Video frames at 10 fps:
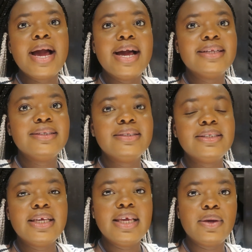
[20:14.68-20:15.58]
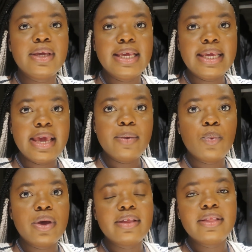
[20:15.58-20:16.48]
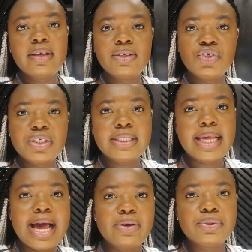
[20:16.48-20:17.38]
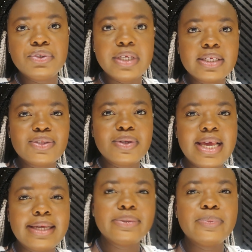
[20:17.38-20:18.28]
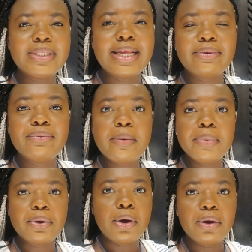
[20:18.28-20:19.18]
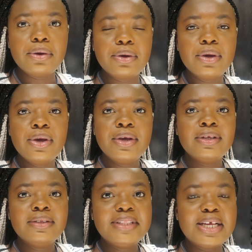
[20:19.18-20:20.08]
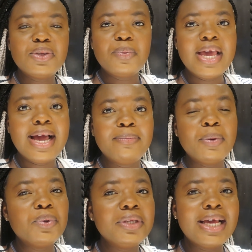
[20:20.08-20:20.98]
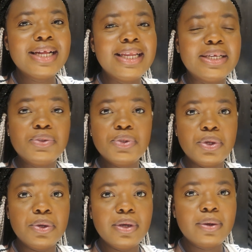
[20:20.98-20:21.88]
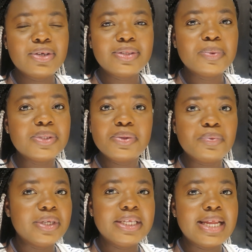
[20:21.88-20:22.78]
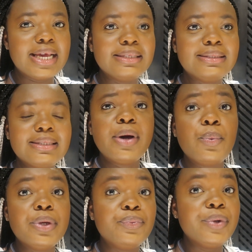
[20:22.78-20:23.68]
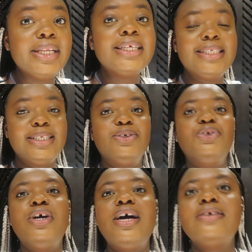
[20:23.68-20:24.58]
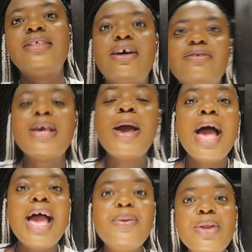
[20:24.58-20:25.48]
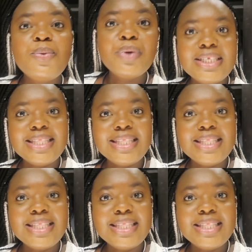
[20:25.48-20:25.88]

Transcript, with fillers: And it, it came with just the house drink, so like, it was like rum and coke that's what we had but we only had like two because it wasn't really nice but we really did enjoy ourselves and then we